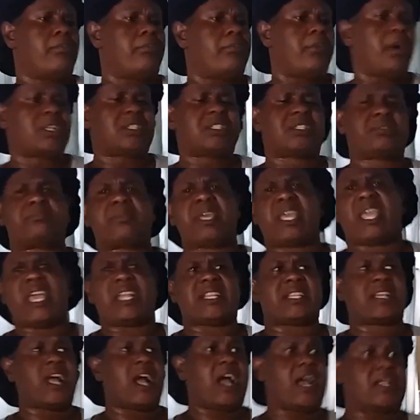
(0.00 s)
But I
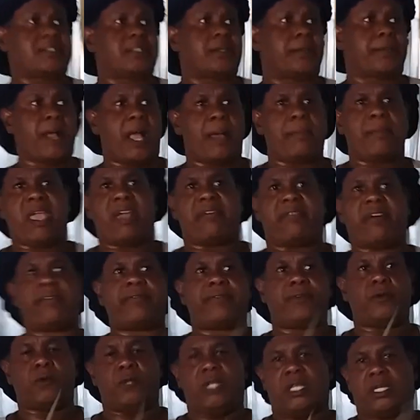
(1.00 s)
get caught up and I have a
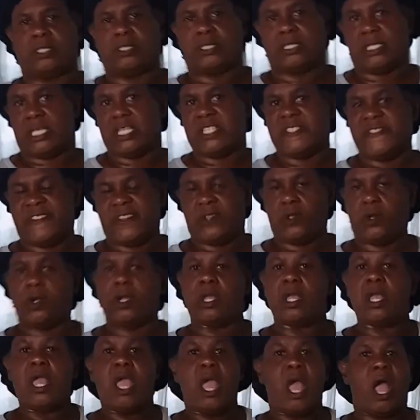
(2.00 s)
few little things to do.
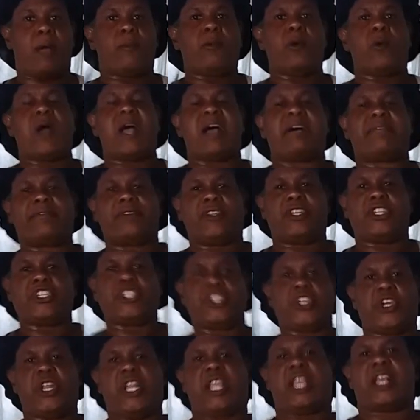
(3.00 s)
And I want to
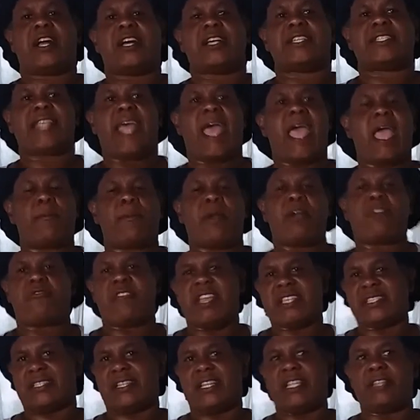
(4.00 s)
finish early because I am a
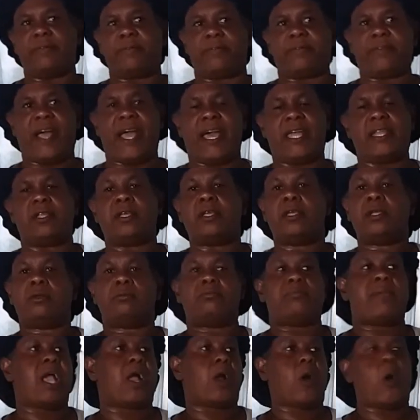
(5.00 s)
wrestling fan.
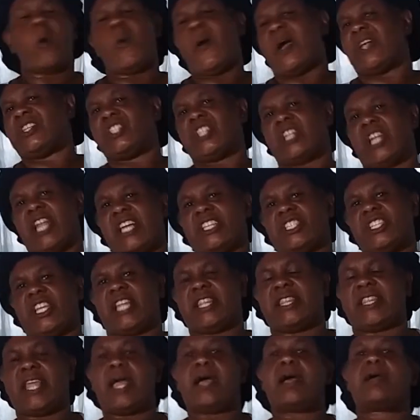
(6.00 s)
I have to watch Clash
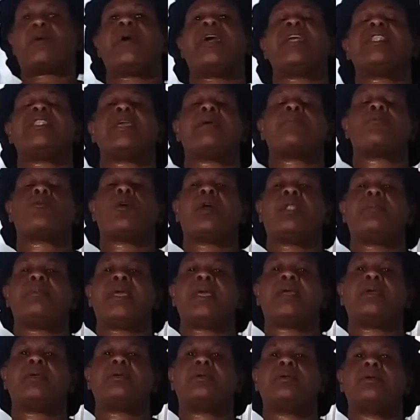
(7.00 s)
of Titans. What name,
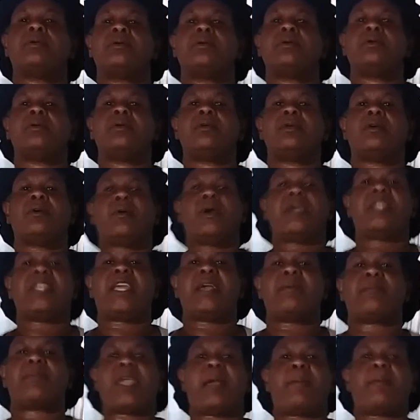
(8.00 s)
Colby? What
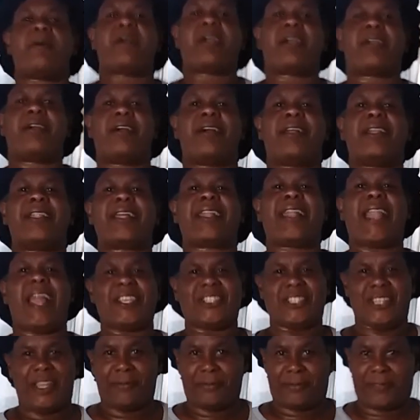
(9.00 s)
name, camera girl?
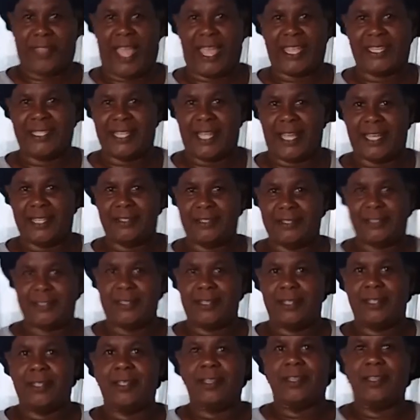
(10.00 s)
Clash of
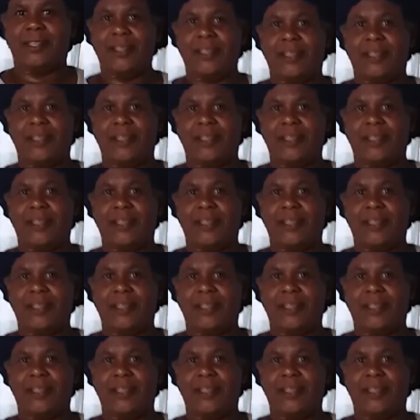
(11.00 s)
Titans?